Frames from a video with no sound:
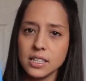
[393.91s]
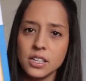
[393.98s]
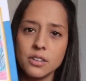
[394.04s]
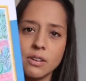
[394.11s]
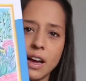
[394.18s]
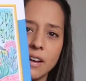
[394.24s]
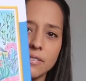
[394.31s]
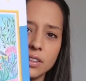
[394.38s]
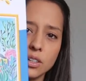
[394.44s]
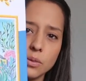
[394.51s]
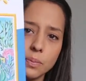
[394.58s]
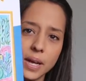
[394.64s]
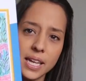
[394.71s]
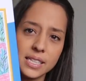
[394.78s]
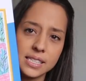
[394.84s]
you have little
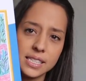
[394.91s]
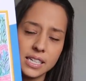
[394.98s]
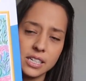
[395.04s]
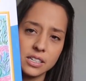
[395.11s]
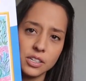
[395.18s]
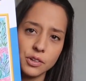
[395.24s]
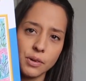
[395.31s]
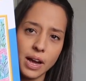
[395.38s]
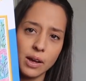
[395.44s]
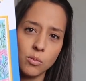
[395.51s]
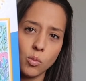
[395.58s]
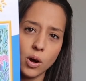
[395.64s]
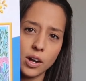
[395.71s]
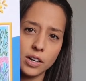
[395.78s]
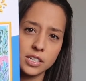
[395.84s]
paints here, you add
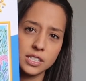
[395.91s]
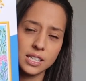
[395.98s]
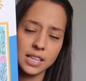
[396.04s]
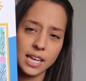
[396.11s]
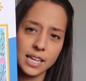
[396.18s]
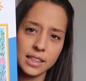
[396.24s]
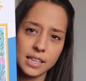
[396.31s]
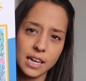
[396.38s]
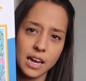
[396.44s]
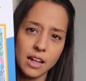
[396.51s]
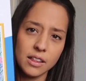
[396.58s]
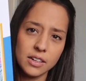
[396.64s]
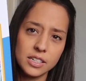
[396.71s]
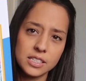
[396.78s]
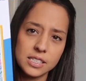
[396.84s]
water to lighten the
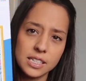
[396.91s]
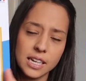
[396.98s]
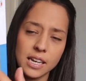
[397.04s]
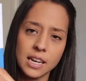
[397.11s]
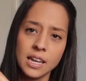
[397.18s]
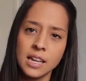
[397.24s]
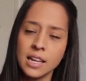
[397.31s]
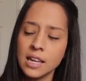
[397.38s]
colors, and